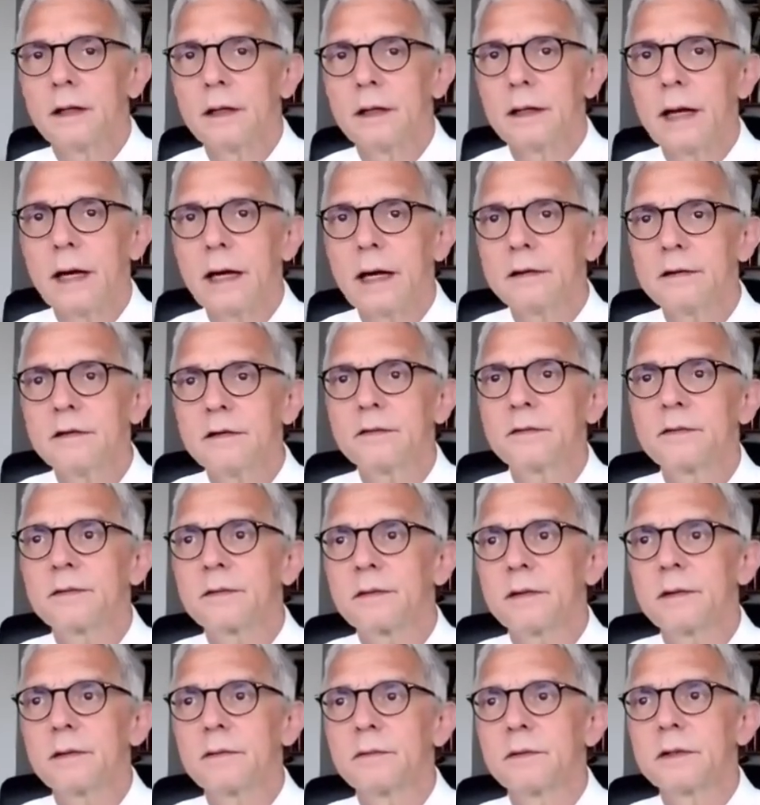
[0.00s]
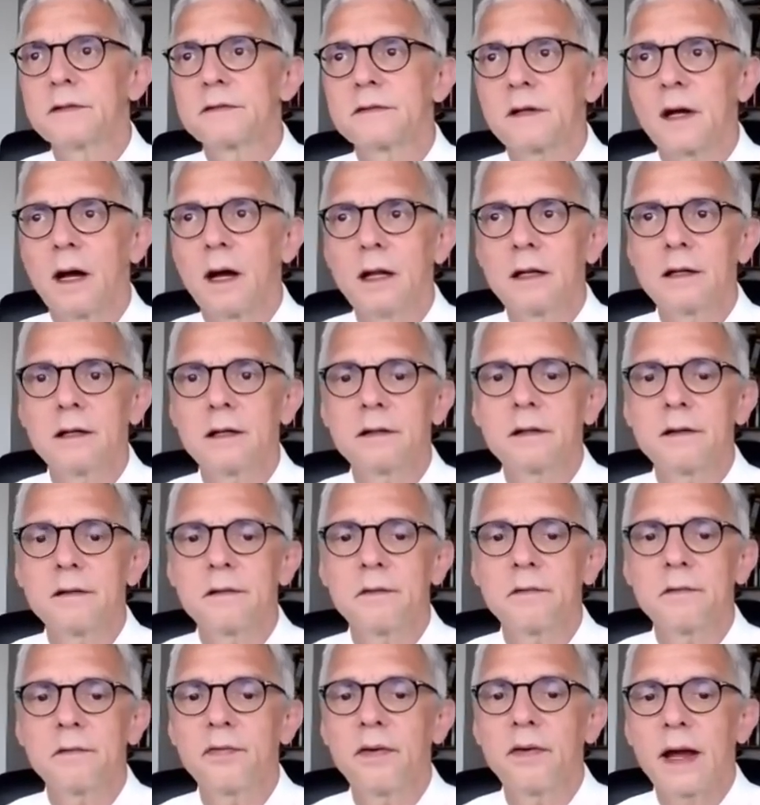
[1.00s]
Uh, and this resulted
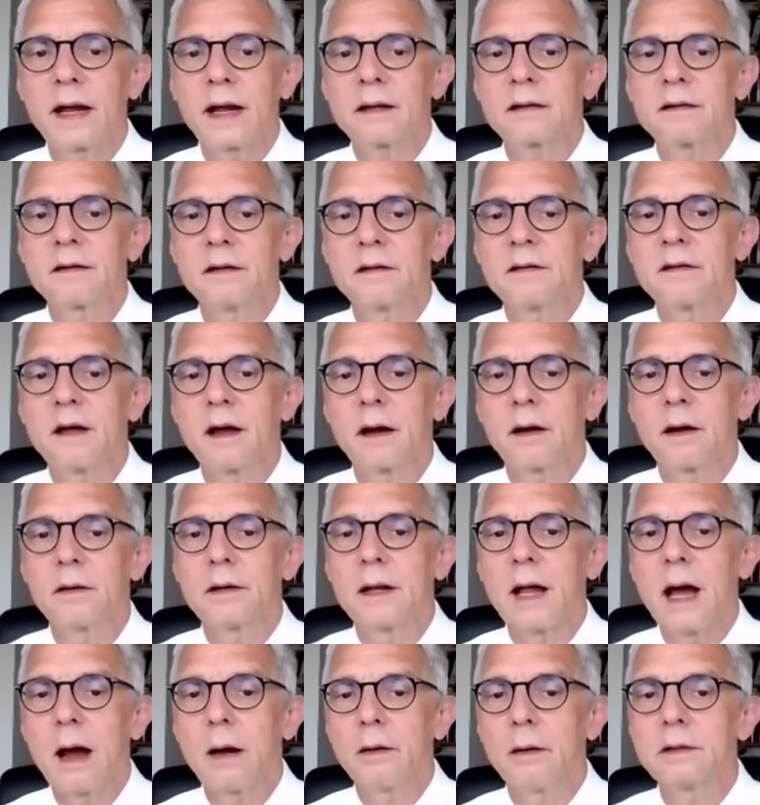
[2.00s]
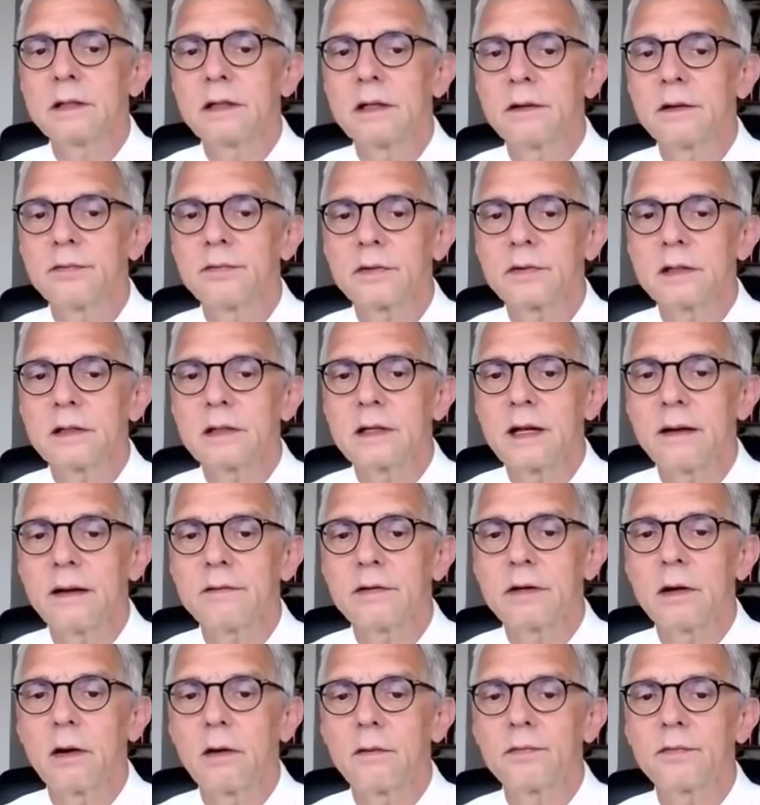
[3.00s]
in the fact that there are now different
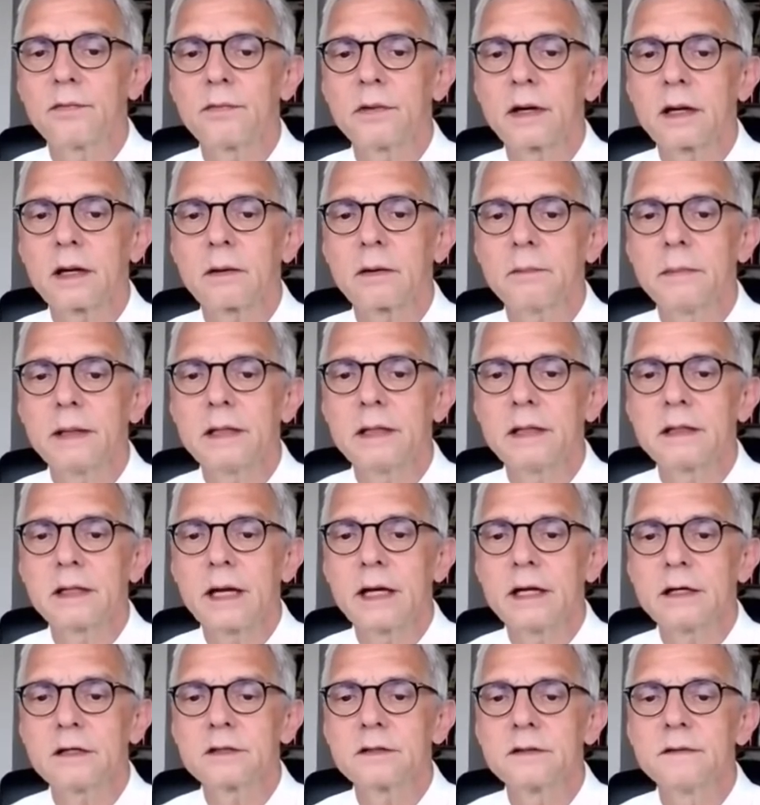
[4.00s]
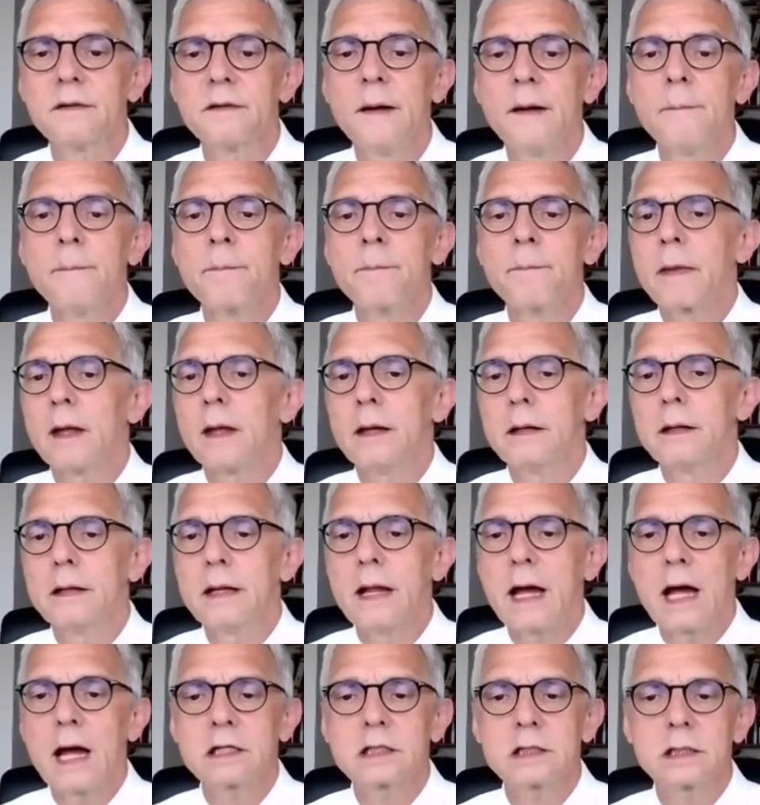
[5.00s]
level of recommendation
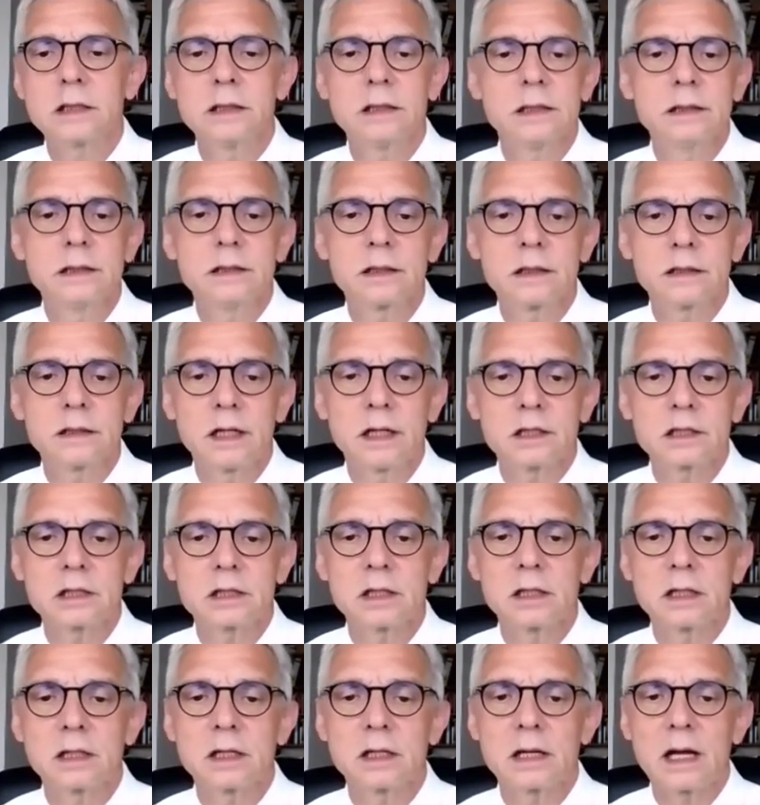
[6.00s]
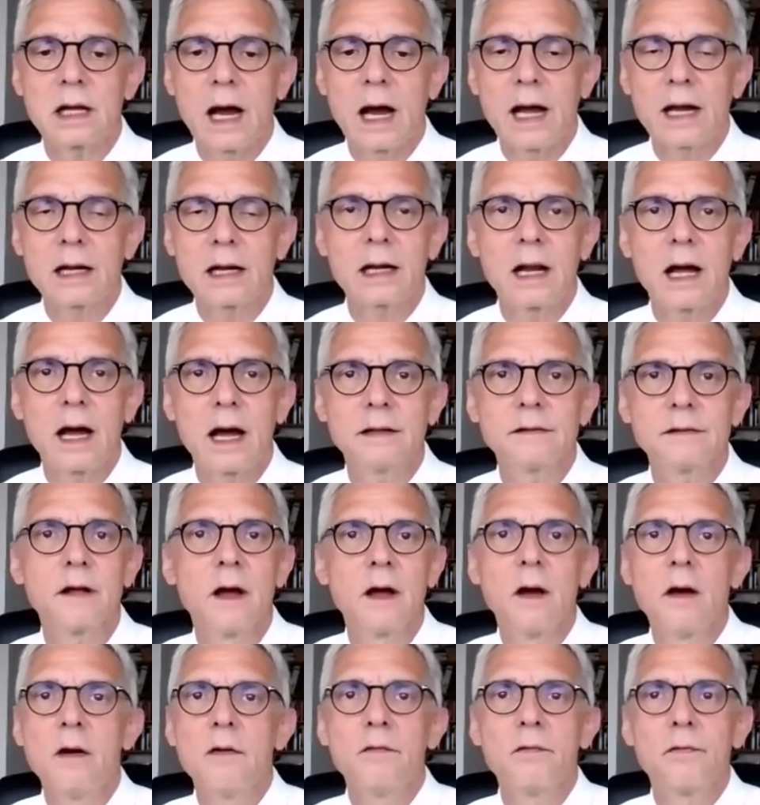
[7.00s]
in national international
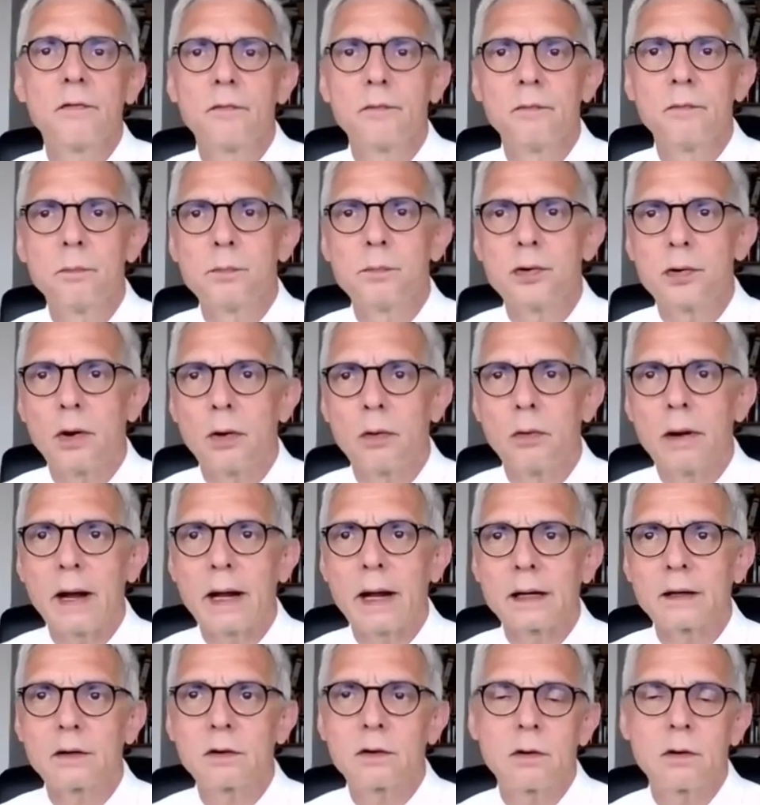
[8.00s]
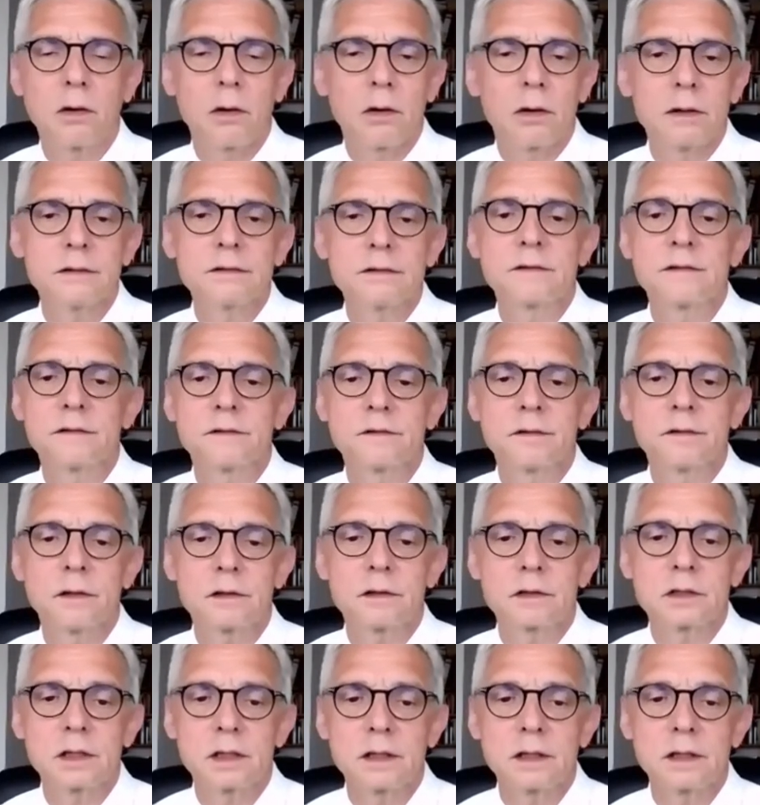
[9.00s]
guidelines pro and cons the
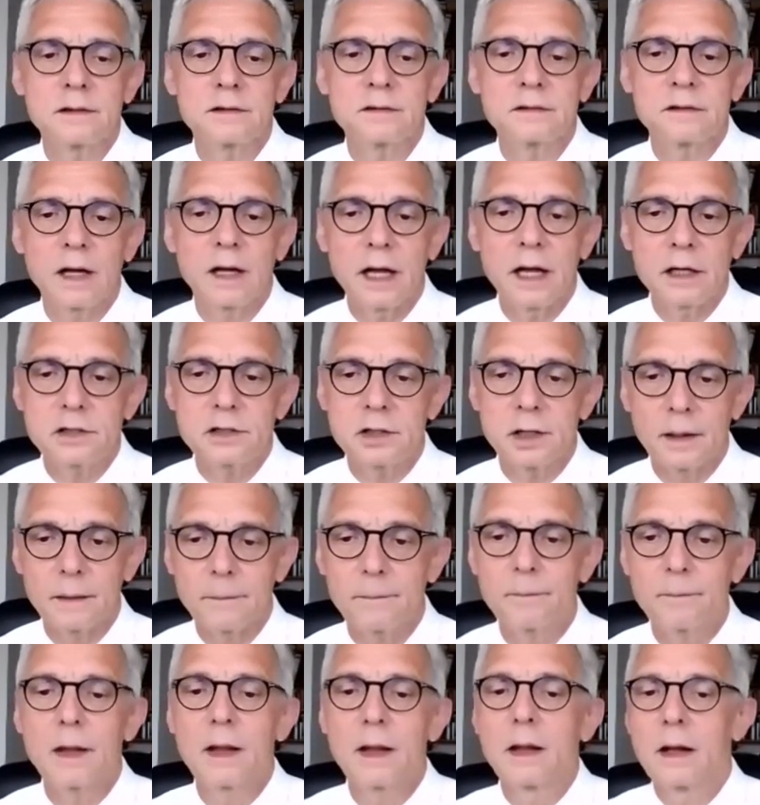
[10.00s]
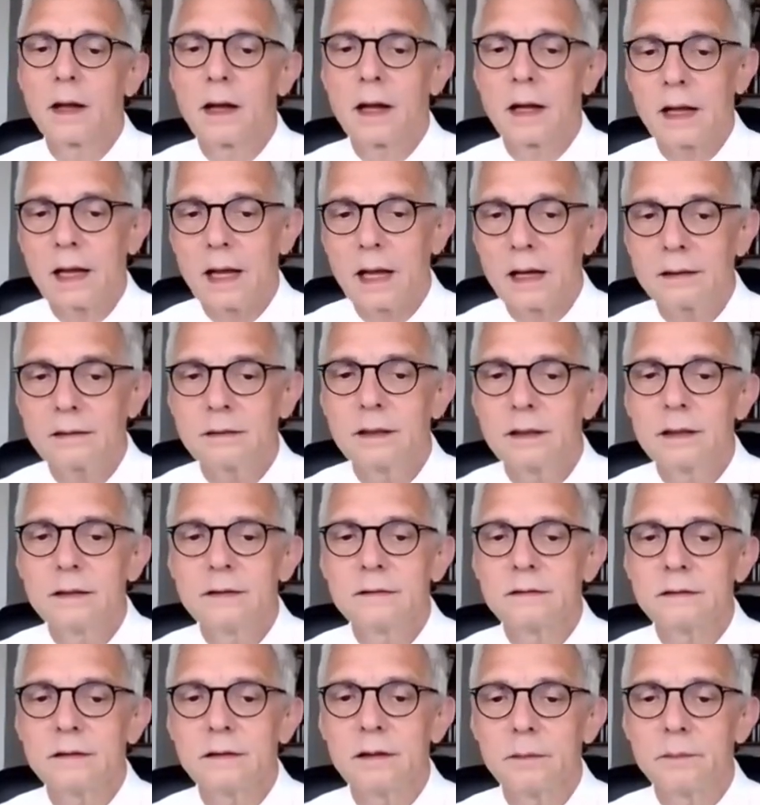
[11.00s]
surgical staging again
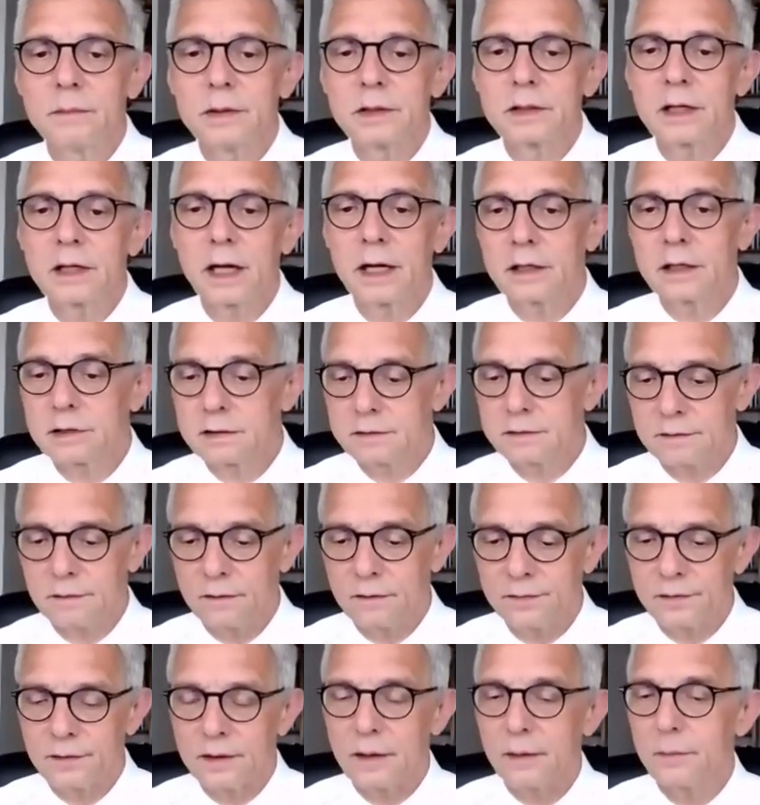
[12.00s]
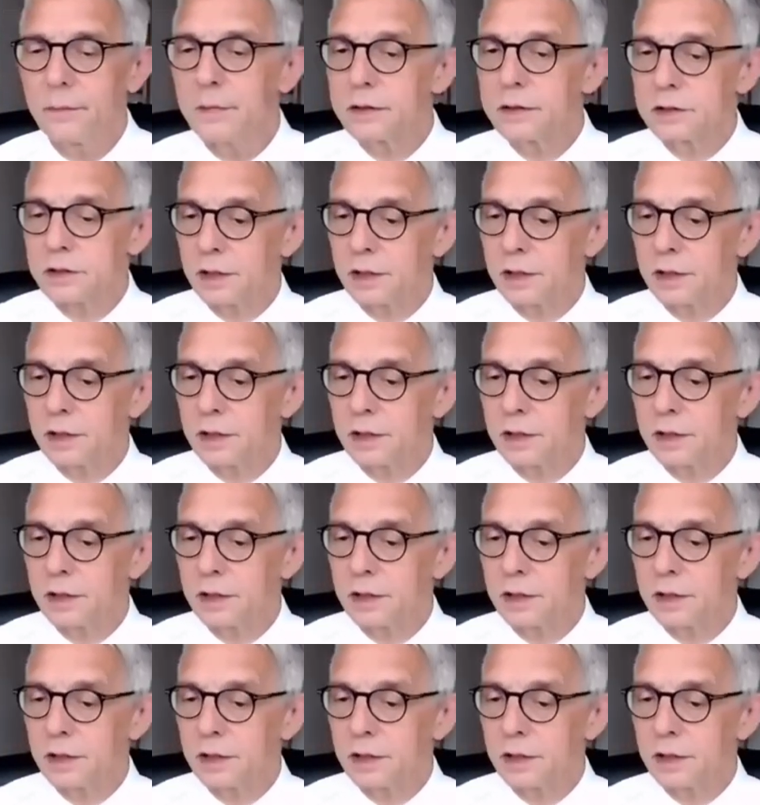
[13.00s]
the limitations of the